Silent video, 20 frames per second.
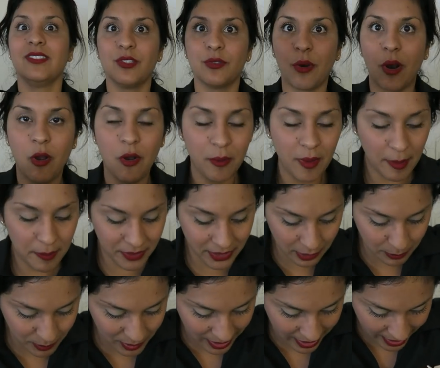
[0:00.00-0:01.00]
Throw them up on
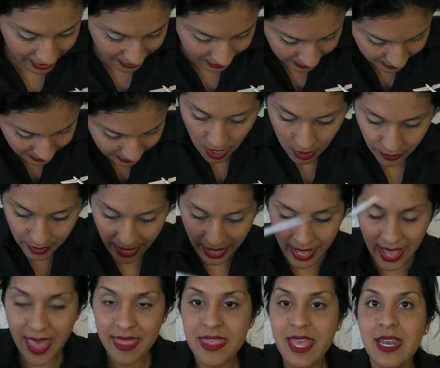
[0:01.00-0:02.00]
the plane.
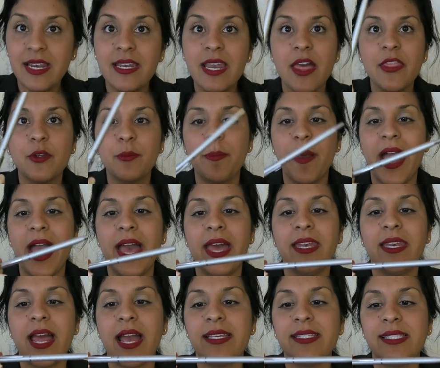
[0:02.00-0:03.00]
Okay, and then another
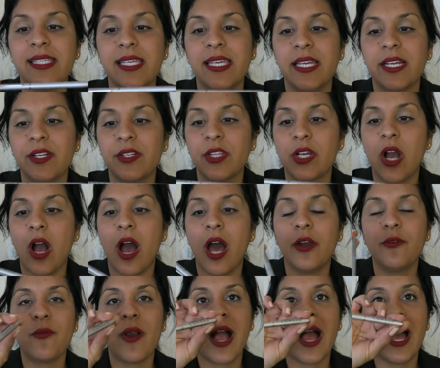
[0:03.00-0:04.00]
pen I see here, the
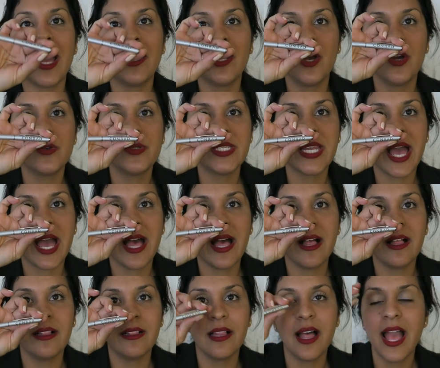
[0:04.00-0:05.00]
Conrad
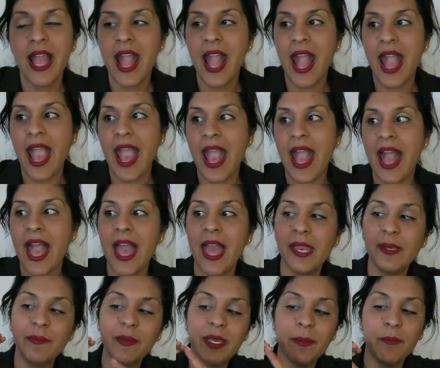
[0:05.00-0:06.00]
Hotel.
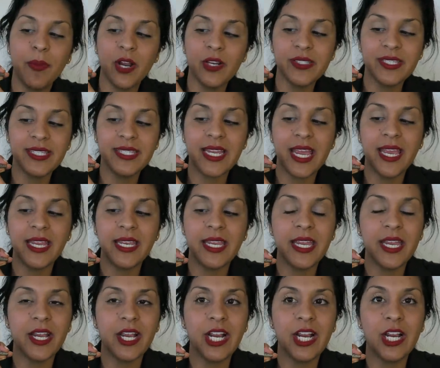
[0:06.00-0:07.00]
And me and Bart stayed
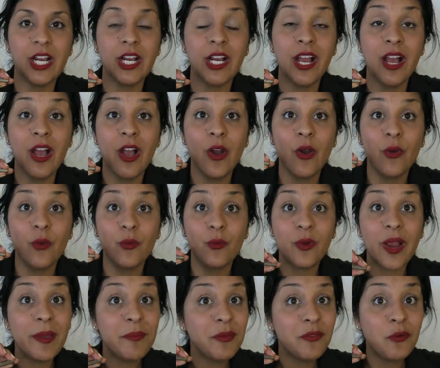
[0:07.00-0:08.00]
here
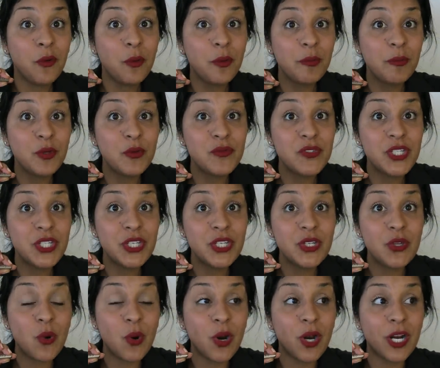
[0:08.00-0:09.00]
right before we moved to
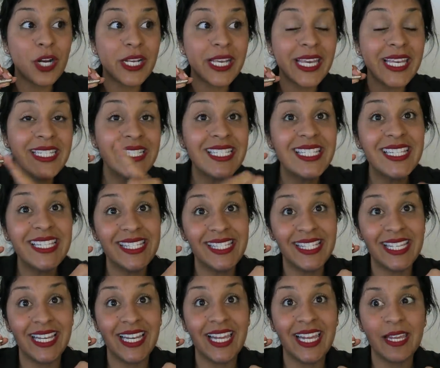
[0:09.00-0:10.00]
New York into the
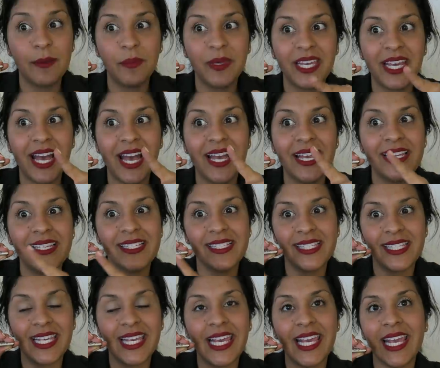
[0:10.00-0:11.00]
city
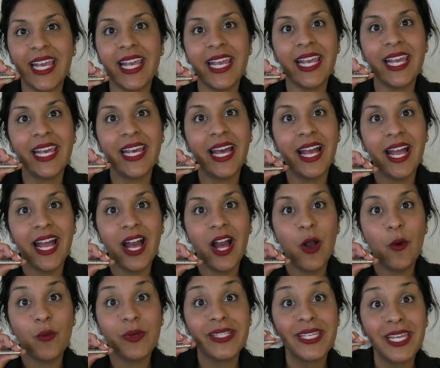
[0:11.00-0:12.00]
because he
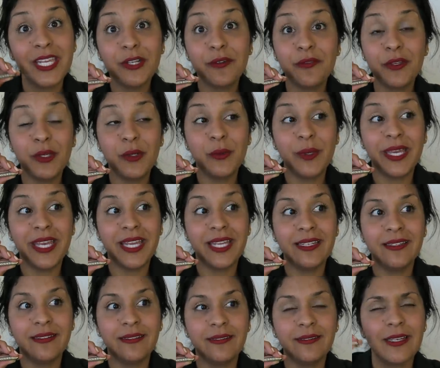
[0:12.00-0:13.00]
was
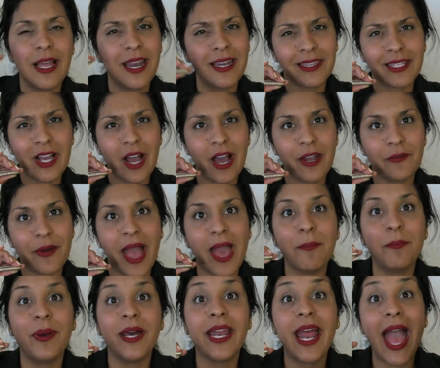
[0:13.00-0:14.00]
interviewing, not at
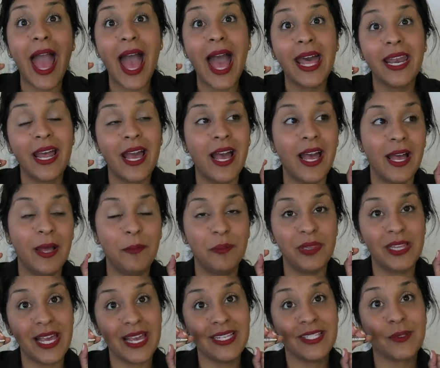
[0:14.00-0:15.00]
Conrad, but at
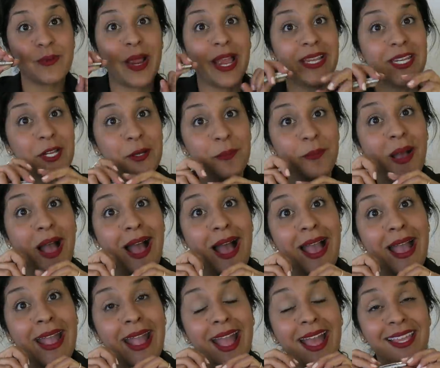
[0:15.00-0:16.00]
a place right
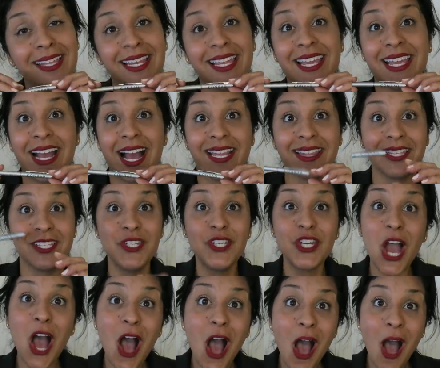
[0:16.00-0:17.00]
nearby, and he got the
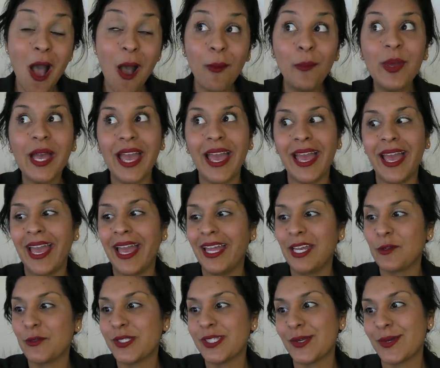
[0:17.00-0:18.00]
job
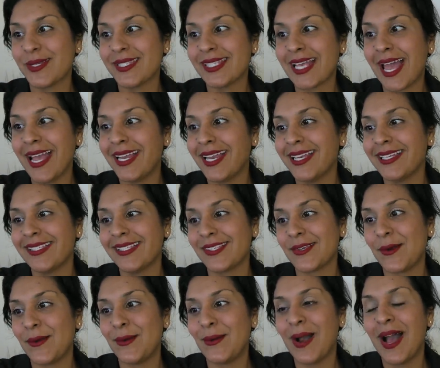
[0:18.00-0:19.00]
and it was so exciting.
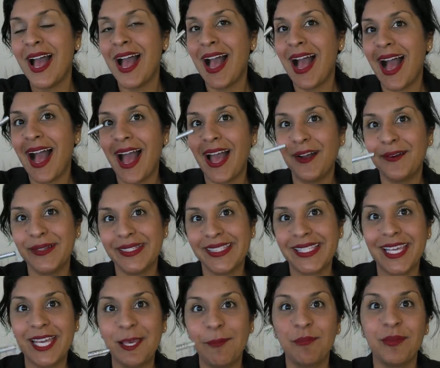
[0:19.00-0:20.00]
So I
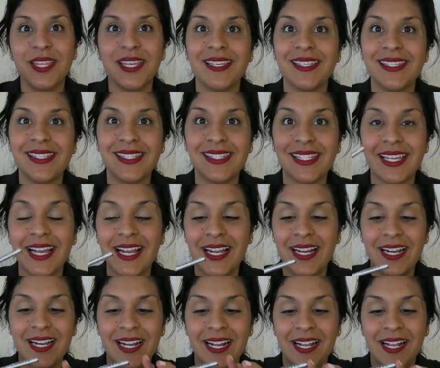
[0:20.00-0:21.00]
always keep this
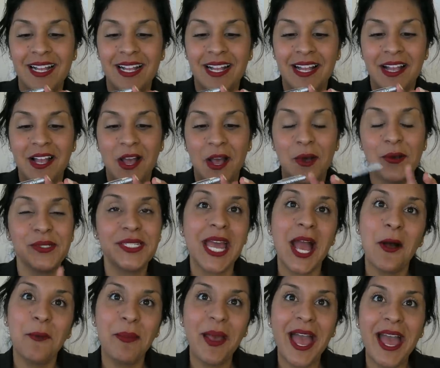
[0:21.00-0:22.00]

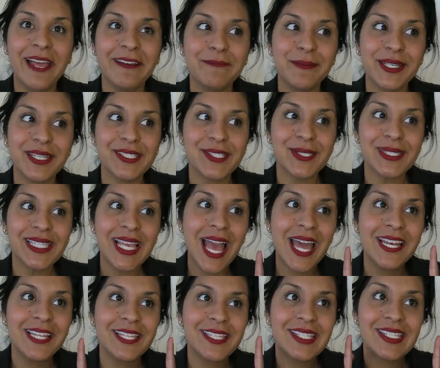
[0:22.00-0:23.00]
hotel pen because it's
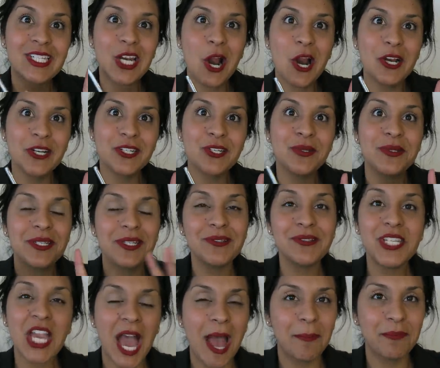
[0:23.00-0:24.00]
kind of the start to a
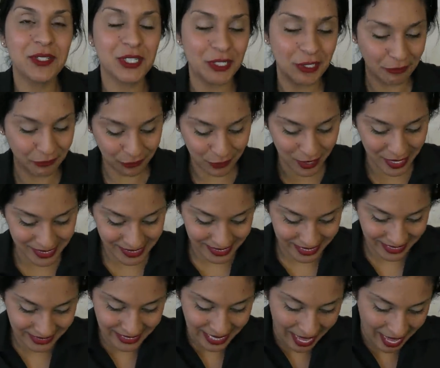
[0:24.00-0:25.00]
new chapter for us in